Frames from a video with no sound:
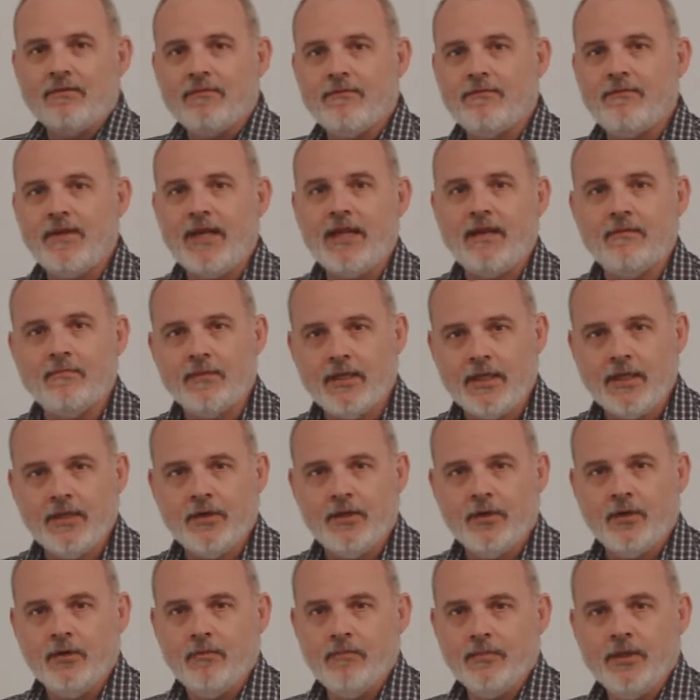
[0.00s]
family
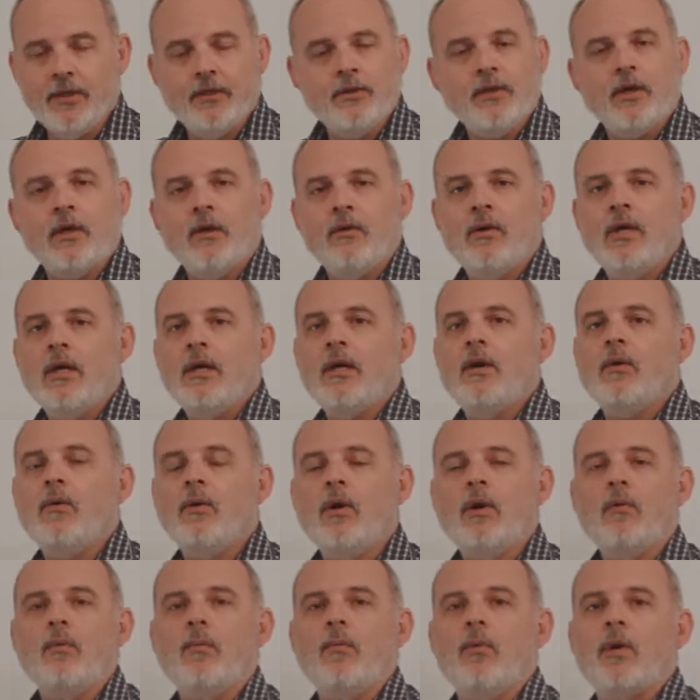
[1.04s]
home. You know,
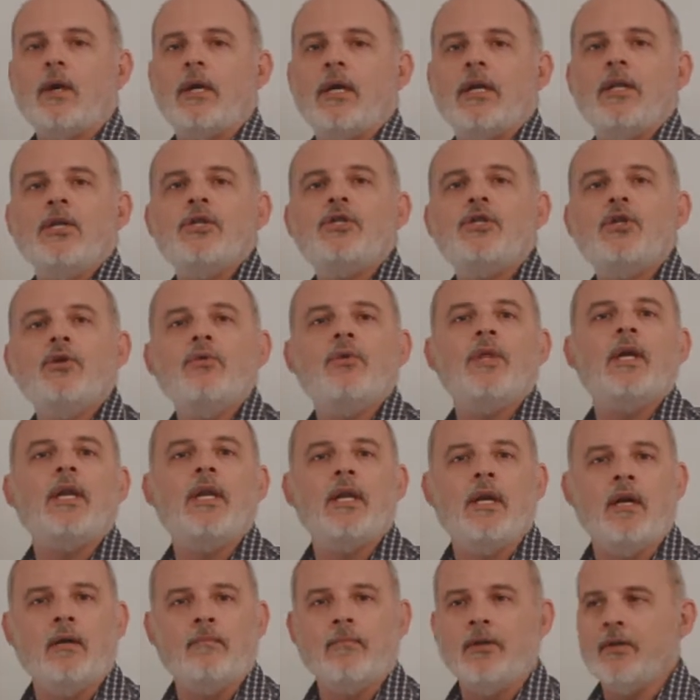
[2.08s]
we're going to do the
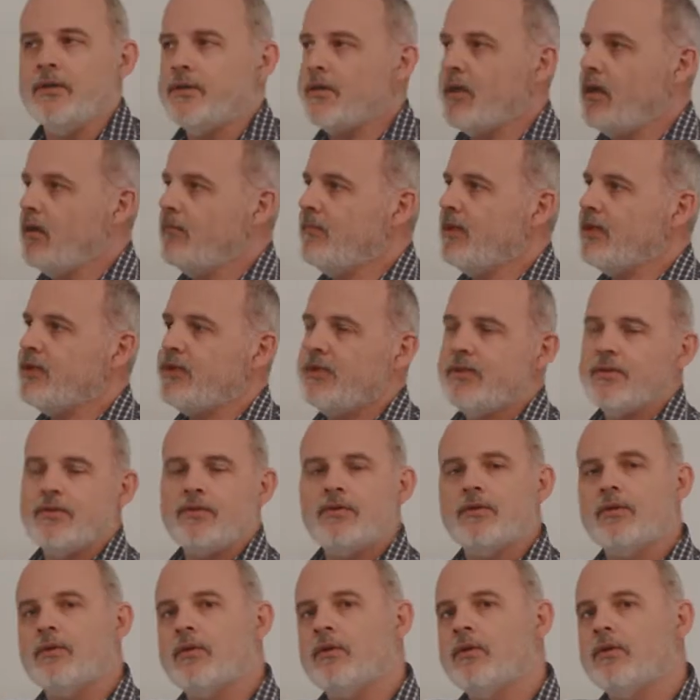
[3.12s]
numbers. How much
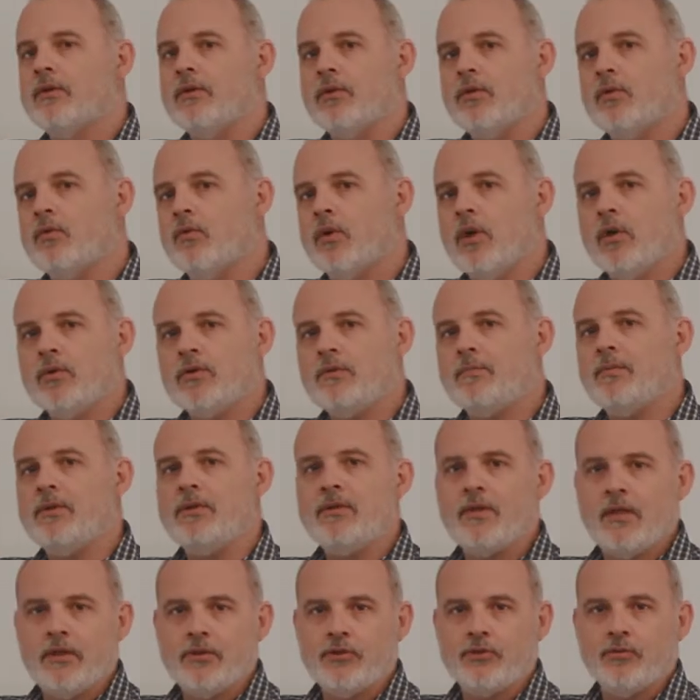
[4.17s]
is the gross
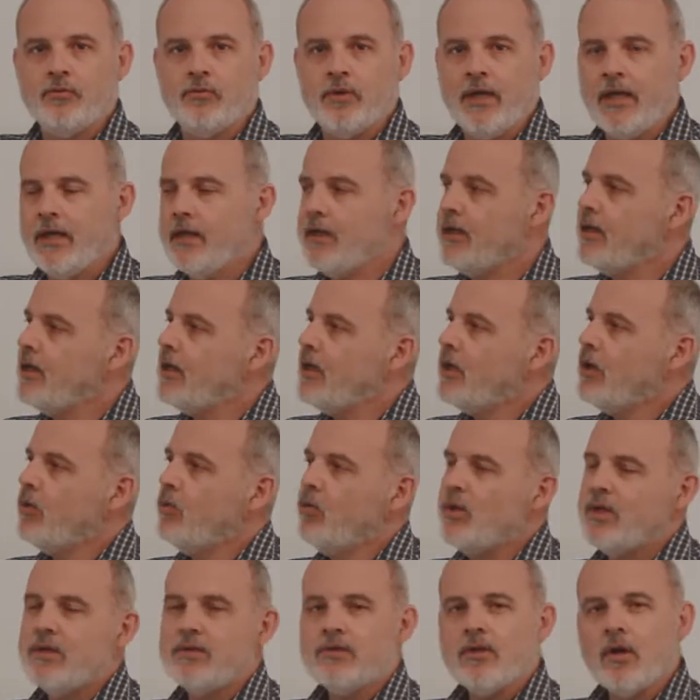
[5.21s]
potential rent?
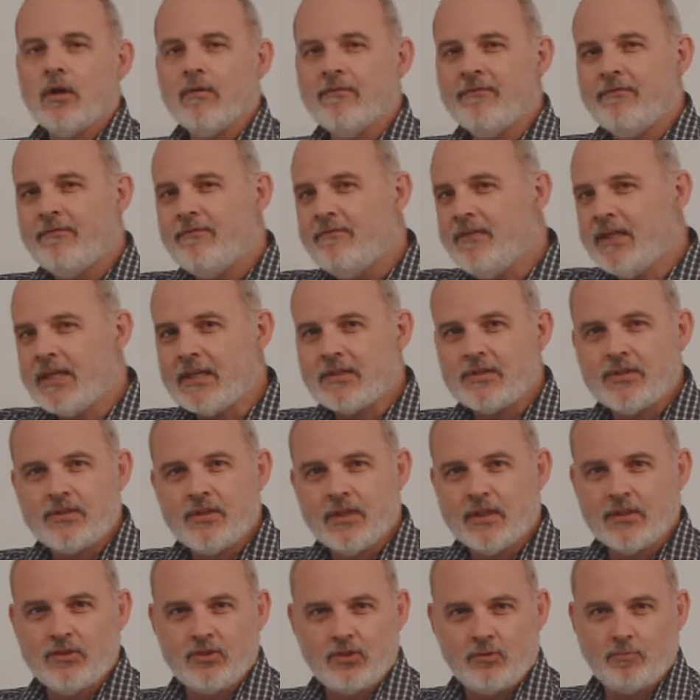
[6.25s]
What is our fixed
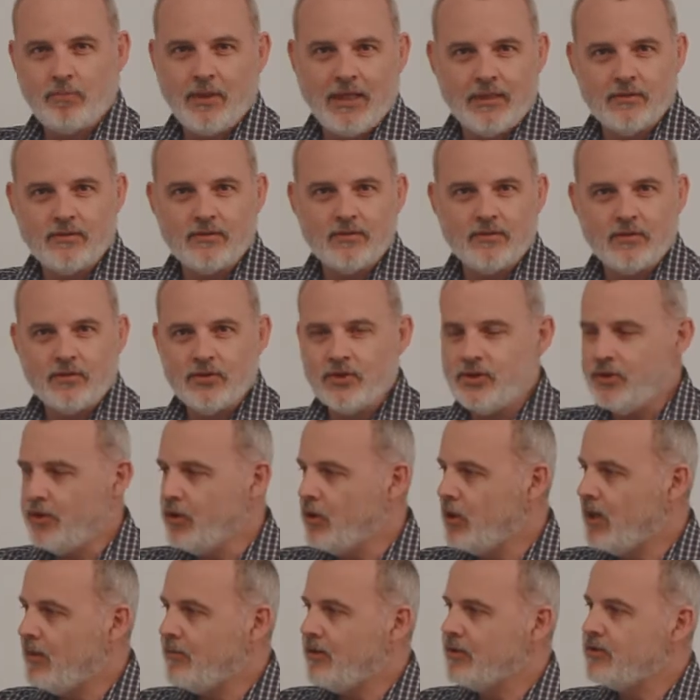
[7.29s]
expenses? You
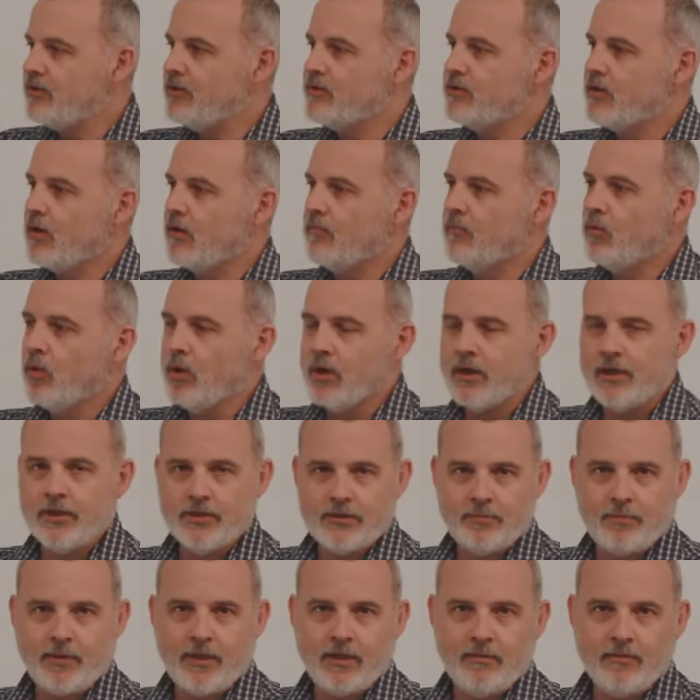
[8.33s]
know, how much is our
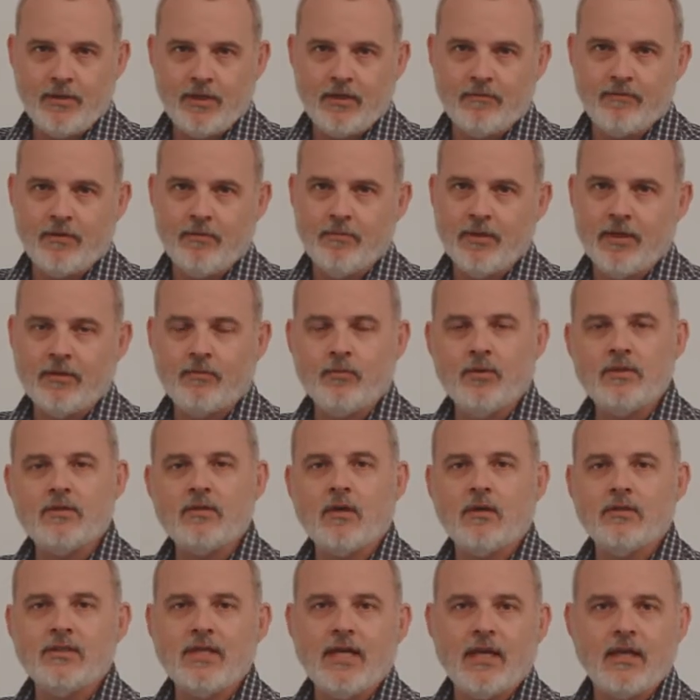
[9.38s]
mortgage payment every month? What's
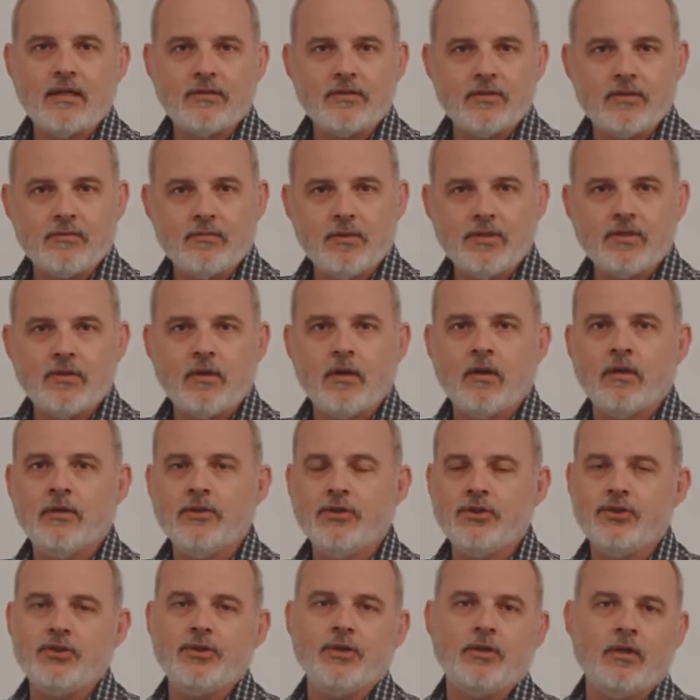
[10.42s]
our taxes? What's our
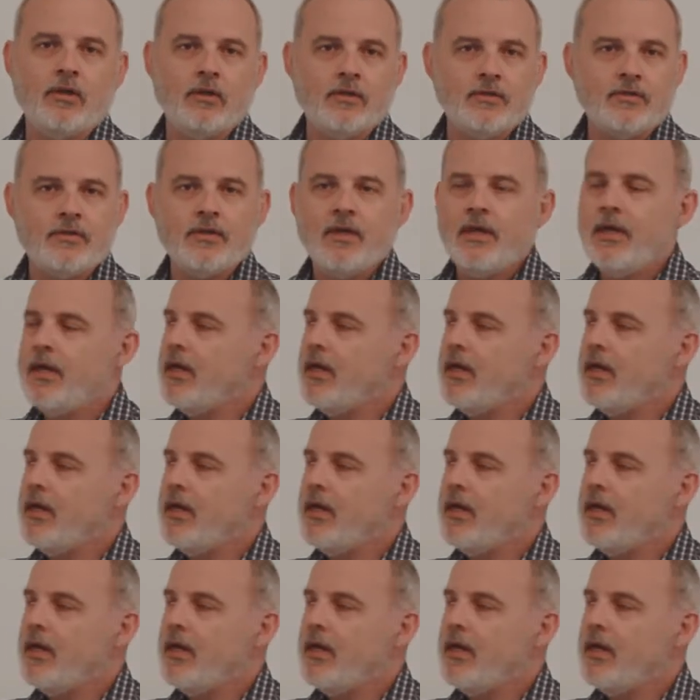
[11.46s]
insurance?